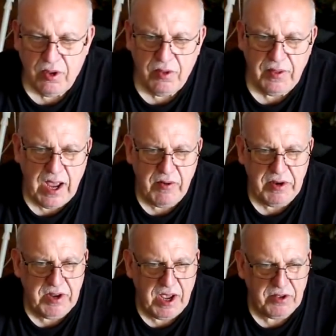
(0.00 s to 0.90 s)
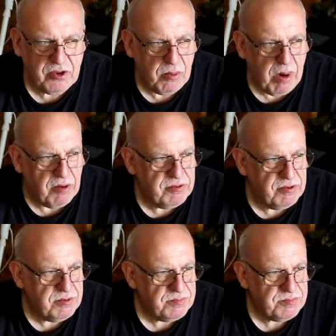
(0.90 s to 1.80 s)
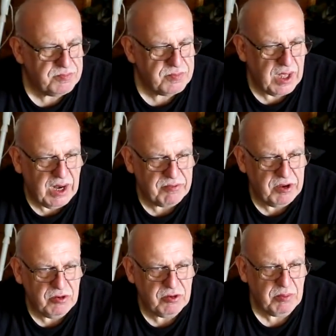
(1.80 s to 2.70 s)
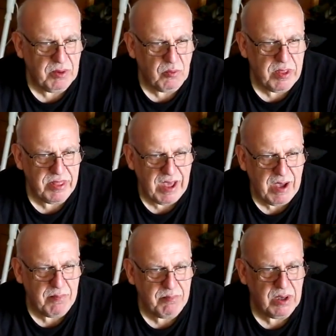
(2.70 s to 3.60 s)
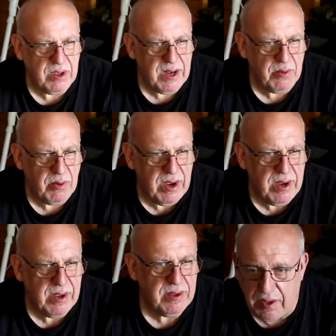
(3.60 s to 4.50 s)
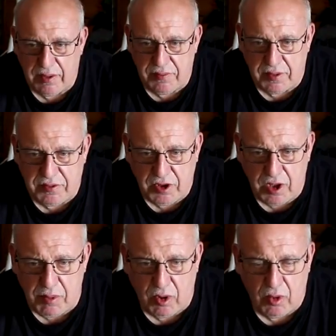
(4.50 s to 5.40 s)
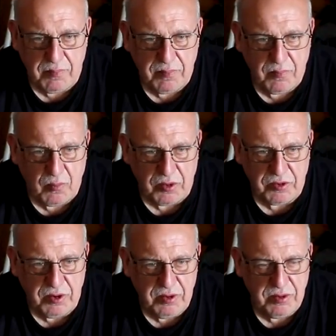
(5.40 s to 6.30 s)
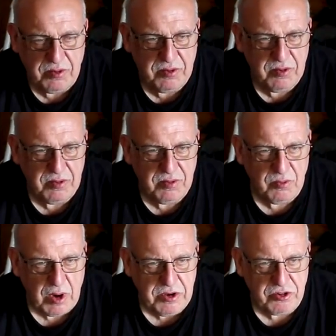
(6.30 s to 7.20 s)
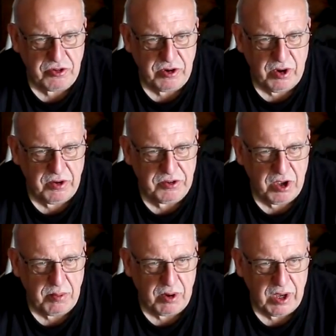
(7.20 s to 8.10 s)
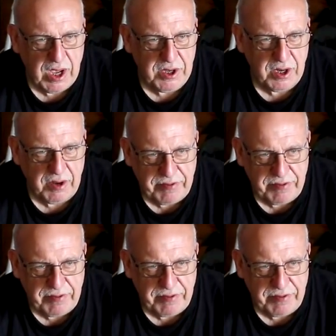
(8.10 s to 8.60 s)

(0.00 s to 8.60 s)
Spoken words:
The air intake's come off. I'll have to do something with that, but anyway. The turbo wasn't registered on the turbo gauge, and I